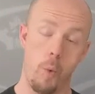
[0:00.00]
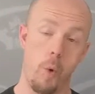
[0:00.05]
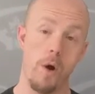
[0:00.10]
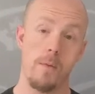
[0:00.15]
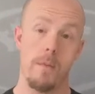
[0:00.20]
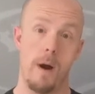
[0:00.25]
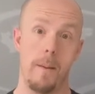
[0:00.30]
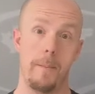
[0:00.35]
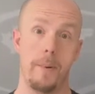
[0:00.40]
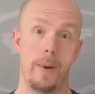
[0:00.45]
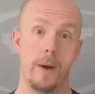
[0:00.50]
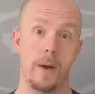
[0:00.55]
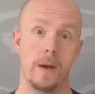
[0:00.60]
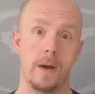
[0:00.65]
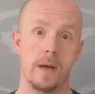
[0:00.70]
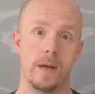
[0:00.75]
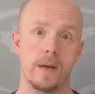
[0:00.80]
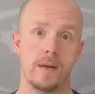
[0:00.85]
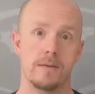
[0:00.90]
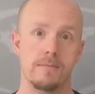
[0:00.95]
warm-up.
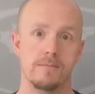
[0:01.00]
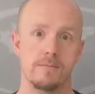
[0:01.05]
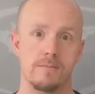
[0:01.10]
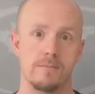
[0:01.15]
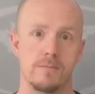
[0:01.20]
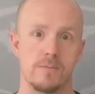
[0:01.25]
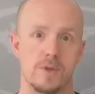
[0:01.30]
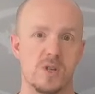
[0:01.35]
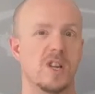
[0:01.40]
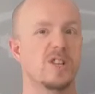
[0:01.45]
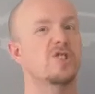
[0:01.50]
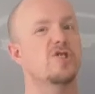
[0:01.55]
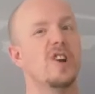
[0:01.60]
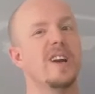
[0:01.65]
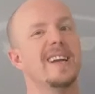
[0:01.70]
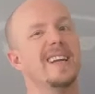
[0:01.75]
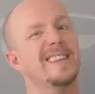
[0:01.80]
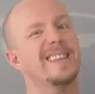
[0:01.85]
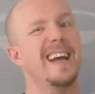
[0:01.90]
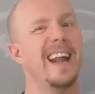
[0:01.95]
So let's
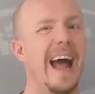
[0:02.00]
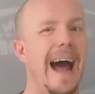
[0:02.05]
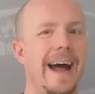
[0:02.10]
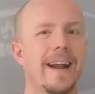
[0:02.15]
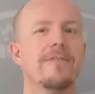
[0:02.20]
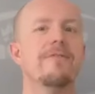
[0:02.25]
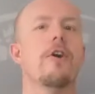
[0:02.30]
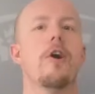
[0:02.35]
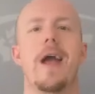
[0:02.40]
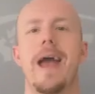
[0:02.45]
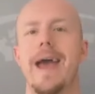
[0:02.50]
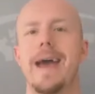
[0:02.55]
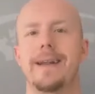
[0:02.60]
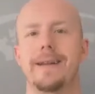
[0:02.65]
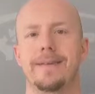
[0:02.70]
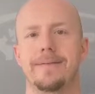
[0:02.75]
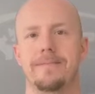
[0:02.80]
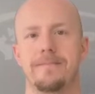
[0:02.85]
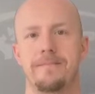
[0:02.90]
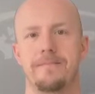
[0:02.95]
try and get that out of our
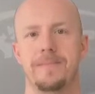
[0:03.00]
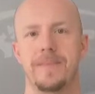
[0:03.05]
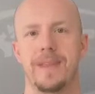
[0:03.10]
head.